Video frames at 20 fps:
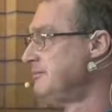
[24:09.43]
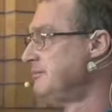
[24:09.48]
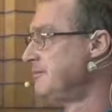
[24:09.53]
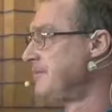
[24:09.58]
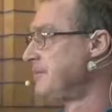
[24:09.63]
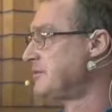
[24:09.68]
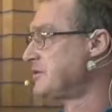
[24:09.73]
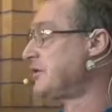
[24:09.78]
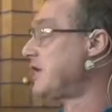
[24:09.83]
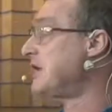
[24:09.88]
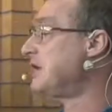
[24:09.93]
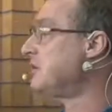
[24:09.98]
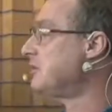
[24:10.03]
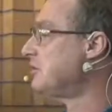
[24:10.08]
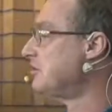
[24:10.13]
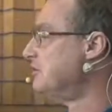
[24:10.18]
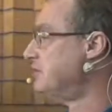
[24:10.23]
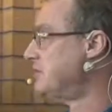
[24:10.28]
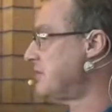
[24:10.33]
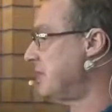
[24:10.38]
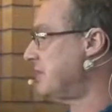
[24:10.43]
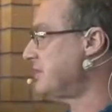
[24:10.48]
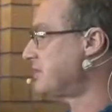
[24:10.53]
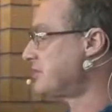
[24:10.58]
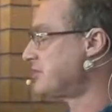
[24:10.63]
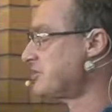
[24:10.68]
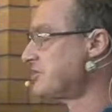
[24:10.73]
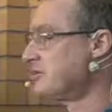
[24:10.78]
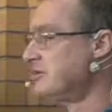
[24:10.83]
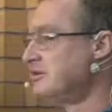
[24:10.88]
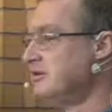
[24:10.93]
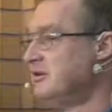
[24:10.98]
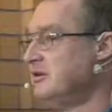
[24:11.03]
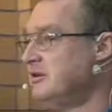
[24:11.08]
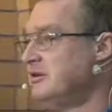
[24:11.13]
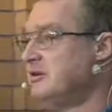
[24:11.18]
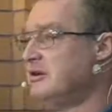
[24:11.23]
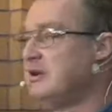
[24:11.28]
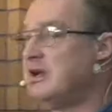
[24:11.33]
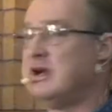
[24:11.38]
So that includes us.
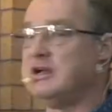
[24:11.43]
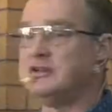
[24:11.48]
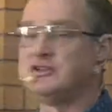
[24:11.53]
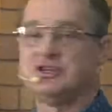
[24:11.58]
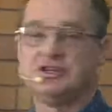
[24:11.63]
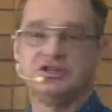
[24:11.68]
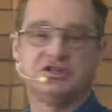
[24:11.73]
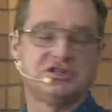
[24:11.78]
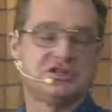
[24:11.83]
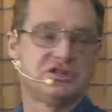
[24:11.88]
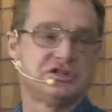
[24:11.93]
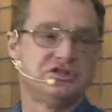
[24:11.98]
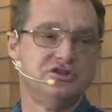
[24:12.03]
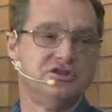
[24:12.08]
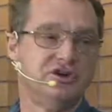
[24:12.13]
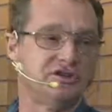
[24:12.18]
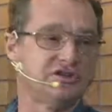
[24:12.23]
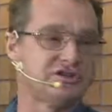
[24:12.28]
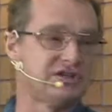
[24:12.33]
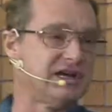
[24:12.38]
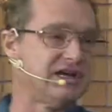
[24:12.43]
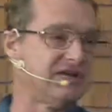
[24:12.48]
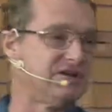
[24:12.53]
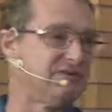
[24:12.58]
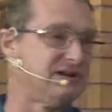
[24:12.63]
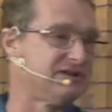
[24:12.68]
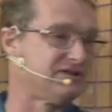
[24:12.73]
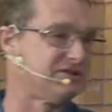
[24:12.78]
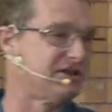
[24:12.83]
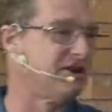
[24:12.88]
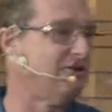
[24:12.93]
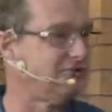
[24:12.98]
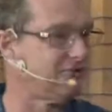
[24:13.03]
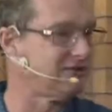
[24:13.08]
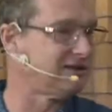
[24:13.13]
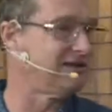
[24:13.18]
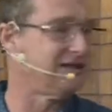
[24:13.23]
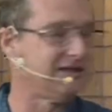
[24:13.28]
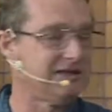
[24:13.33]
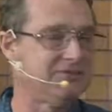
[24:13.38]
Jesus is not saying to us, don't
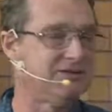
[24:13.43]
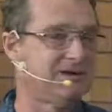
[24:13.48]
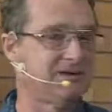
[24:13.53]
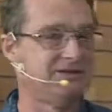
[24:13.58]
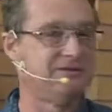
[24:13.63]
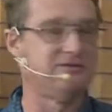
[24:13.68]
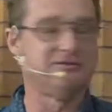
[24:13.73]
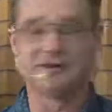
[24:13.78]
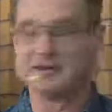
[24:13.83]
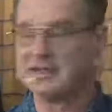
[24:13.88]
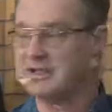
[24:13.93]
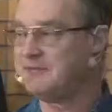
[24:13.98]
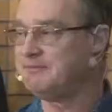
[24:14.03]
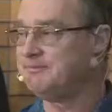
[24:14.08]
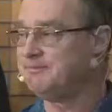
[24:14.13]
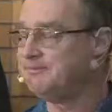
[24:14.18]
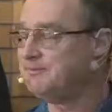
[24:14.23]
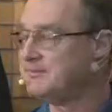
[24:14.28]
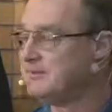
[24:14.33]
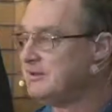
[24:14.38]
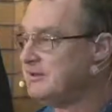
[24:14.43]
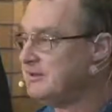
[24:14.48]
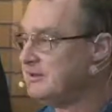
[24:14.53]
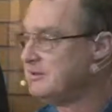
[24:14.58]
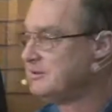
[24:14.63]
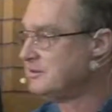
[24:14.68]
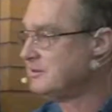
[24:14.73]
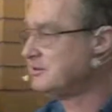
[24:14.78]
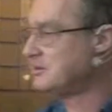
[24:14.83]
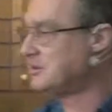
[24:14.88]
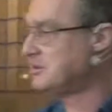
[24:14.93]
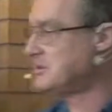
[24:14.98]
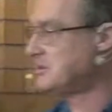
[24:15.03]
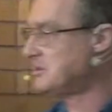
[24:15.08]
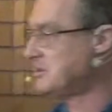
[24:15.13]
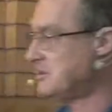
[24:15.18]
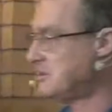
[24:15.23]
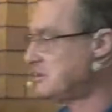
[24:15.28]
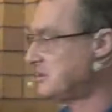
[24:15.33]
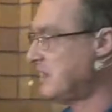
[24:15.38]
tell anyone who I am.
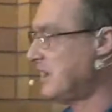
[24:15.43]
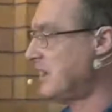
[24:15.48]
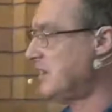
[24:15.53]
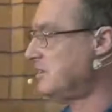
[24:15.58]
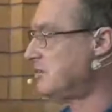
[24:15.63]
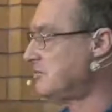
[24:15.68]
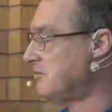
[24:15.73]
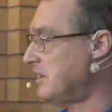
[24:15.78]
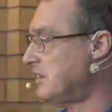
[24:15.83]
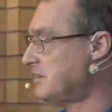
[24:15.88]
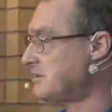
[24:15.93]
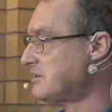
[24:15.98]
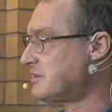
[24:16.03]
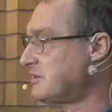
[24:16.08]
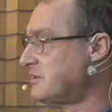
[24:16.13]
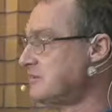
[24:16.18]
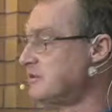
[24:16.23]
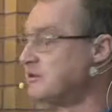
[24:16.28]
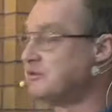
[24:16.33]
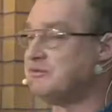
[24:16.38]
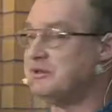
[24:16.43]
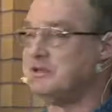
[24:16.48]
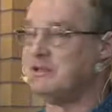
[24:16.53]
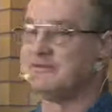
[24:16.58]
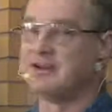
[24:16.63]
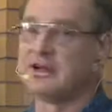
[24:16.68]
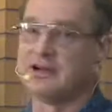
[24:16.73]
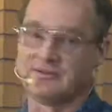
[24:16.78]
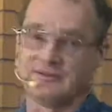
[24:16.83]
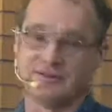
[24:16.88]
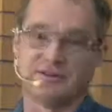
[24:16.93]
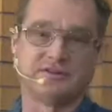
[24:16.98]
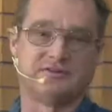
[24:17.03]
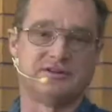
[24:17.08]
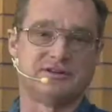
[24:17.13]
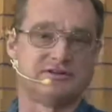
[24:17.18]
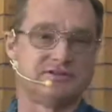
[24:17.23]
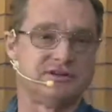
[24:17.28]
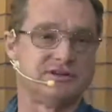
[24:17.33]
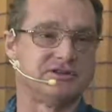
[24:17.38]
Jesus is saying to us, because we live after the
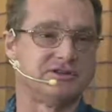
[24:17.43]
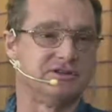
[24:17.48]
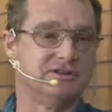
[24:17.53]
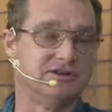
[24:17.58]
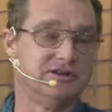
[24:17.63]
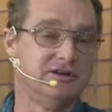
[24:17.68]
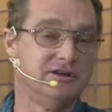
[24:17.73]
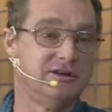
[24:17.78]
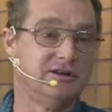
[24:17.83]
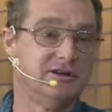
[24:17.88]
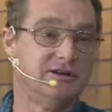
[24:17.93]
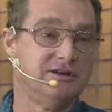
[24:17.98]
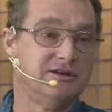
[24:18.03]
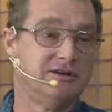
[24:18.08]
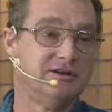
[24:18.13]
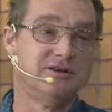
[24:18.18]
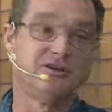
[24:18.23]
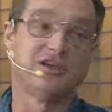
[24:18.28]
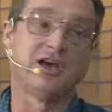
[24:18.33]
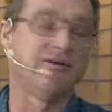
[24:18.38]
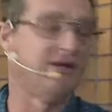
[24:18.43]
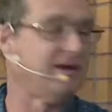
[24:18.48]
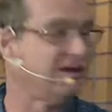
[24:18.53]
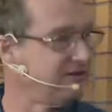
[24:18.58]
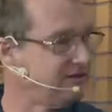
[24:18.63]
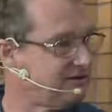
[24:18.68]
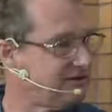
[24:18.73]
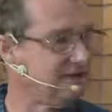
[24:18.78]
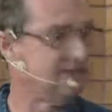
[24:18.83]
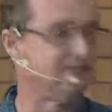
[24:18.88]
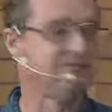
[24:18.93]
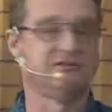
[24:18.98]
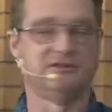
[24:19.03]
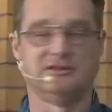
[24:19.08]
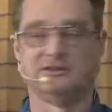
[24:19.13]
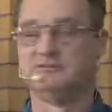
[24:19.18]
resurrection, go out and tell everyone.